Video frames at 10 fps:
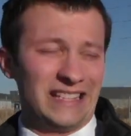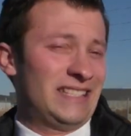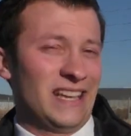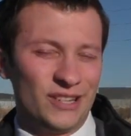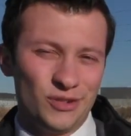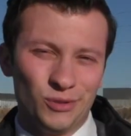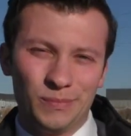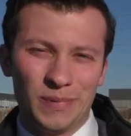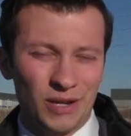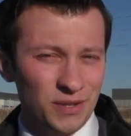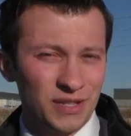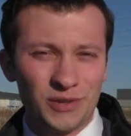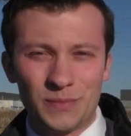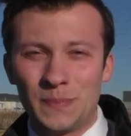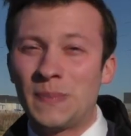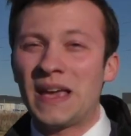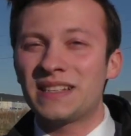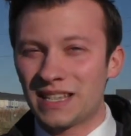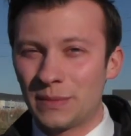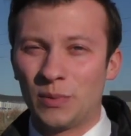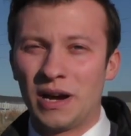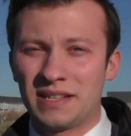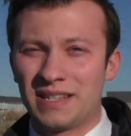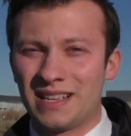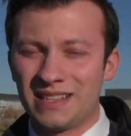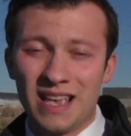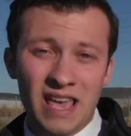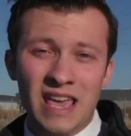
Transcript: essential but also basic process